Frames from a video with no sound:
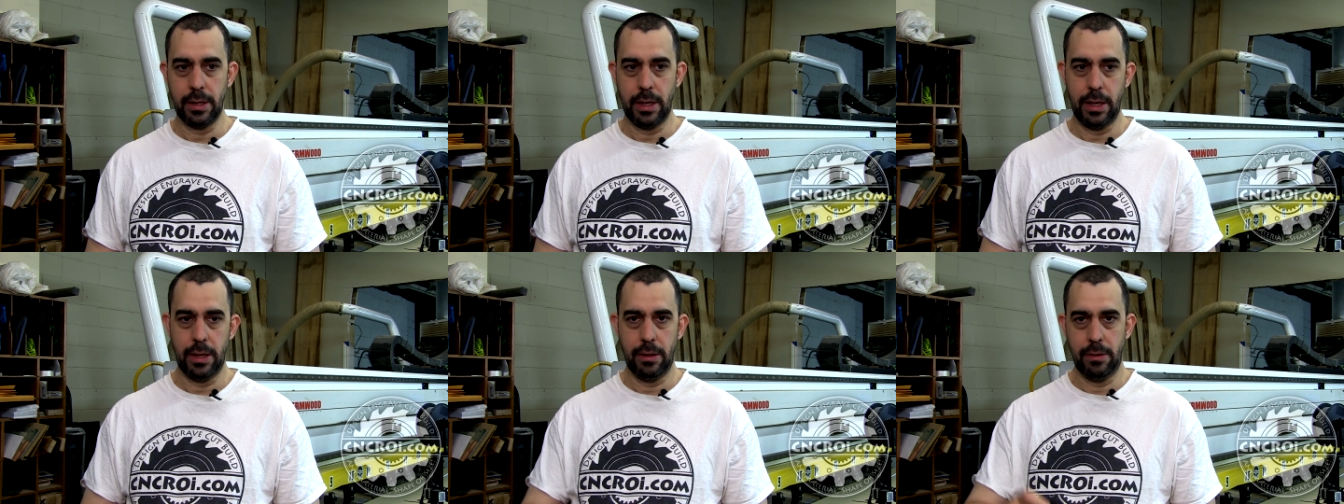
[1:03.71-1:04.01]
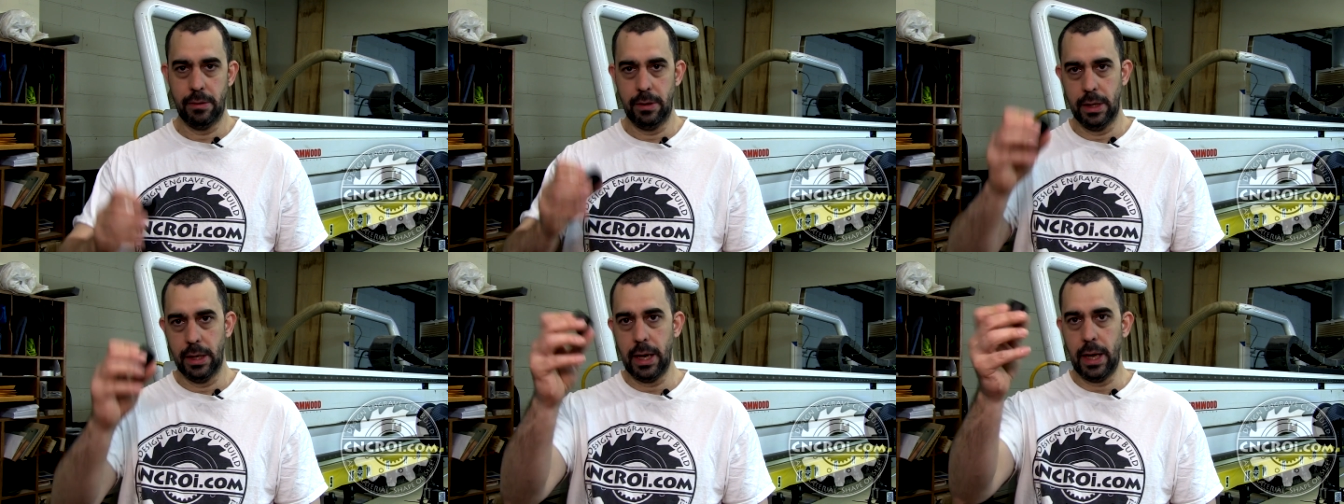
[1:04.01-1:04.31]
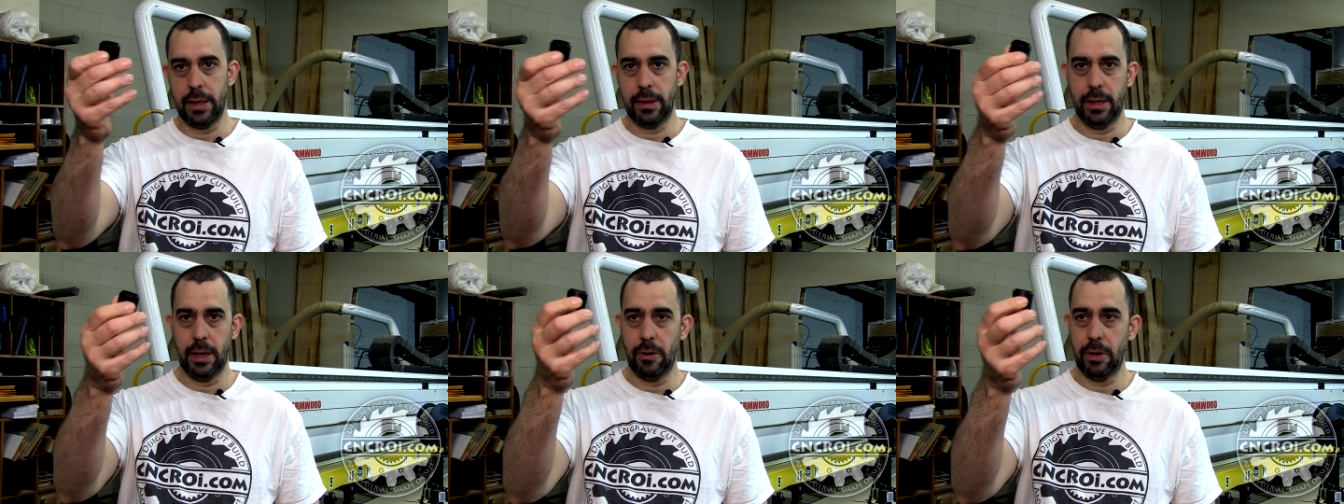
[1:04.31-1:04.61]
and
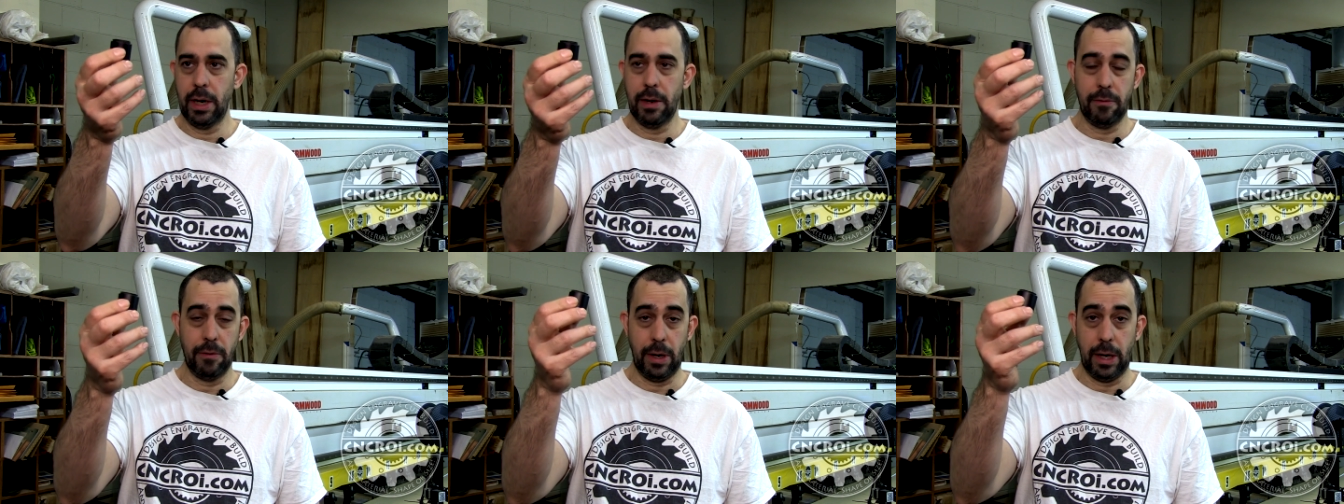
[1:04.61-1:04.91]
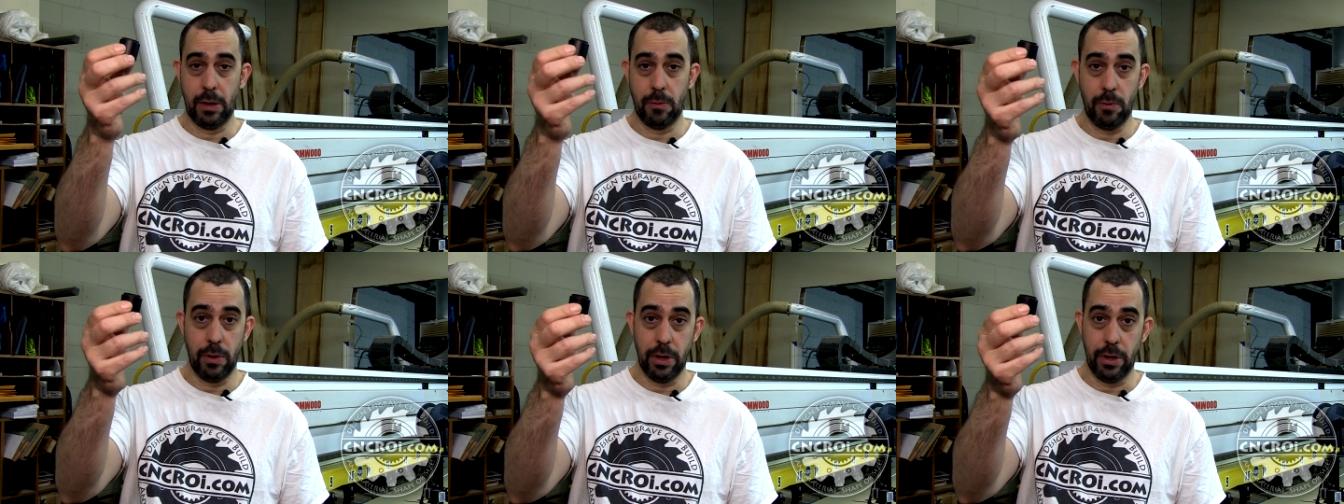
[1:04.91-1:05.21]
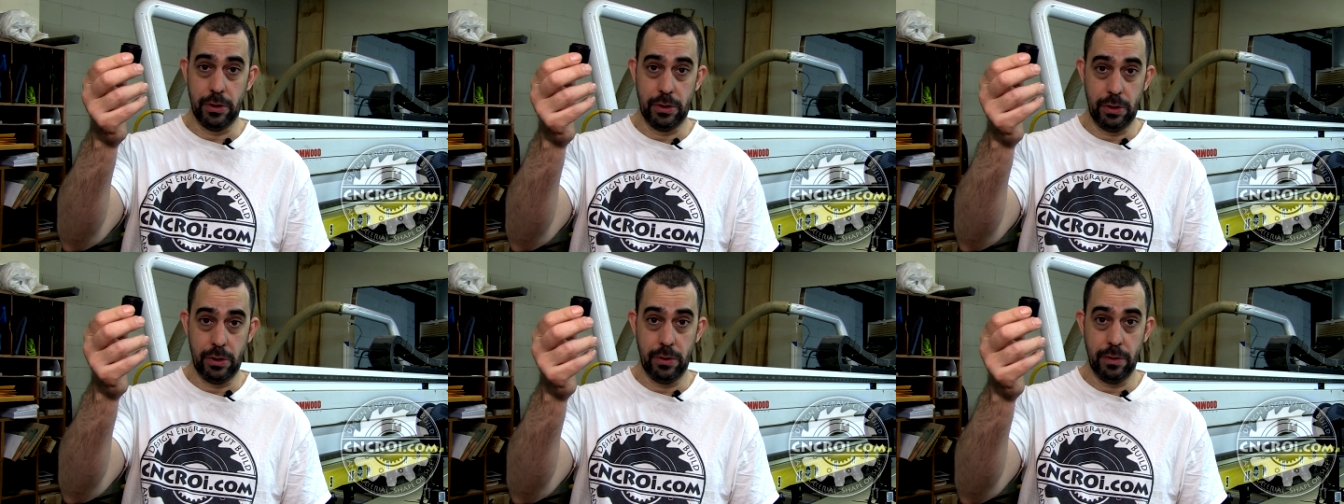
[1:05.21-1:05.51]
again, they only have like one
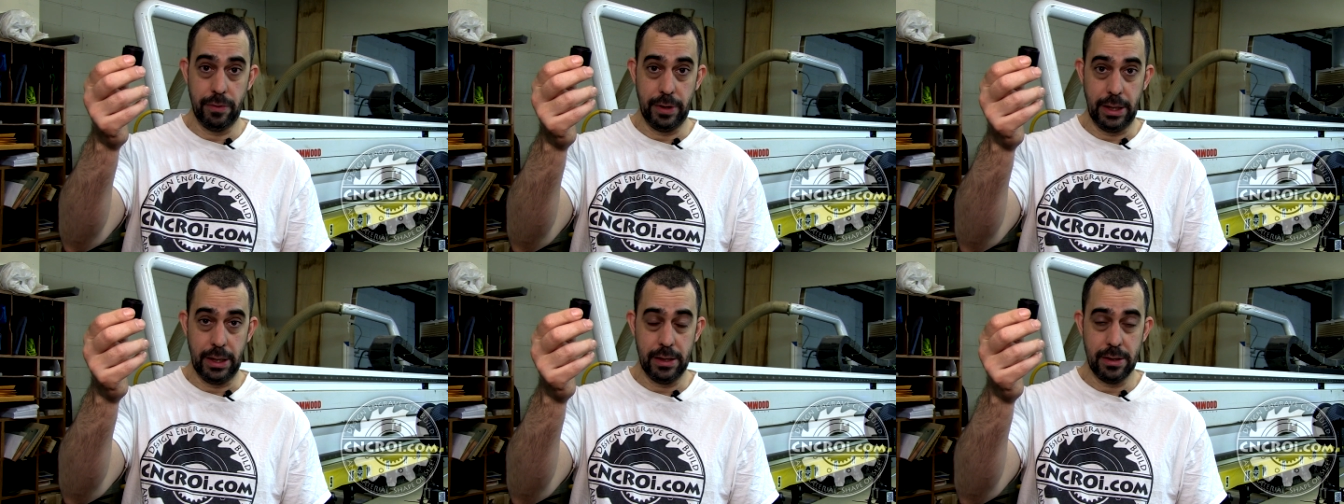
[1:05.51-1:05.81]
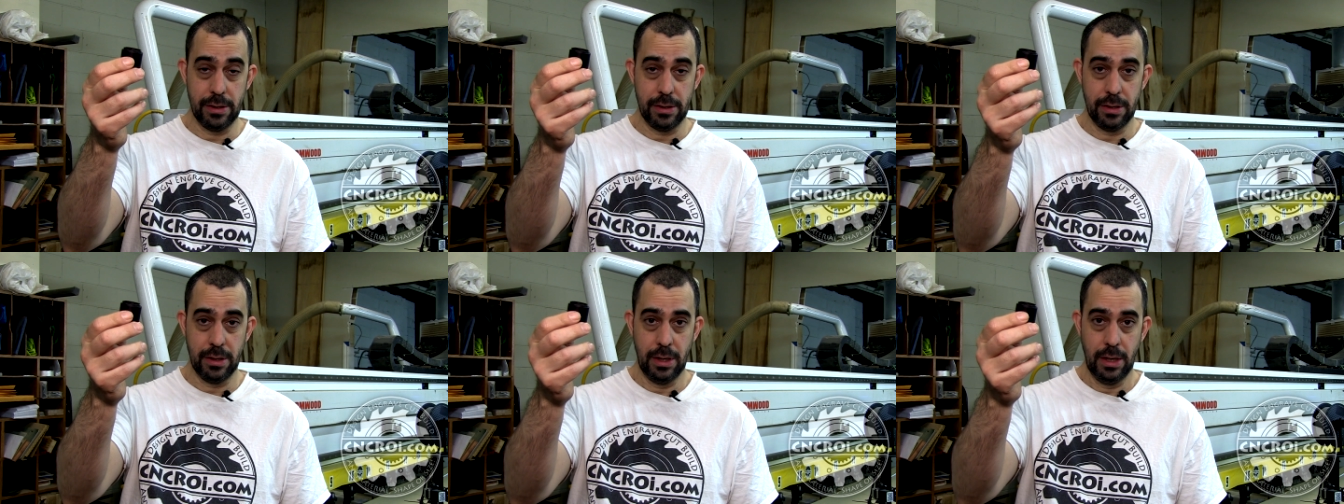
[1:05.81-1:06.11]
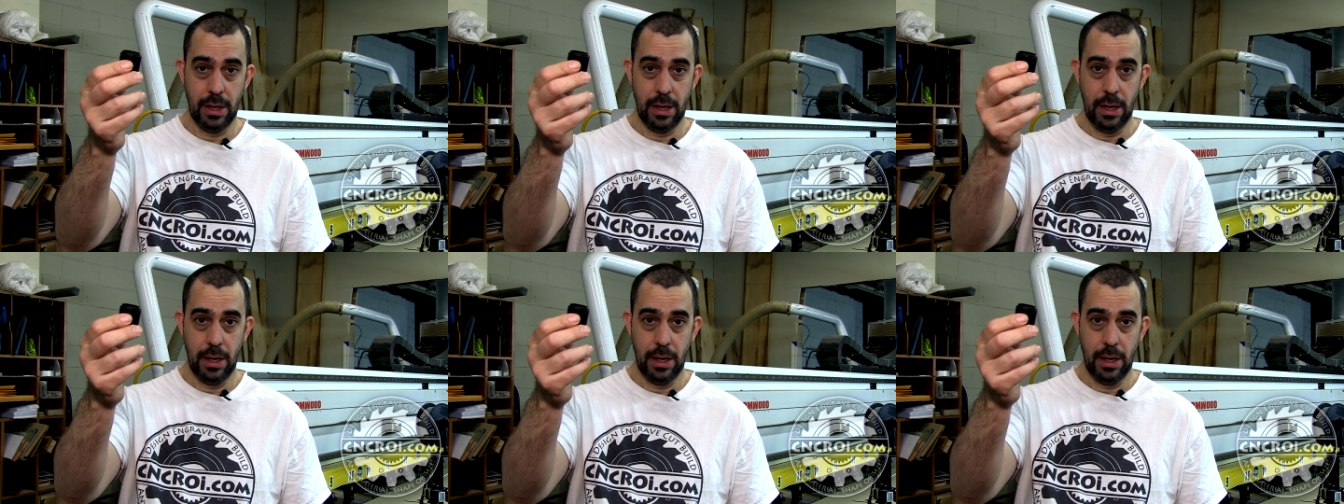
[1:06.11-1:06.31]
or two of these,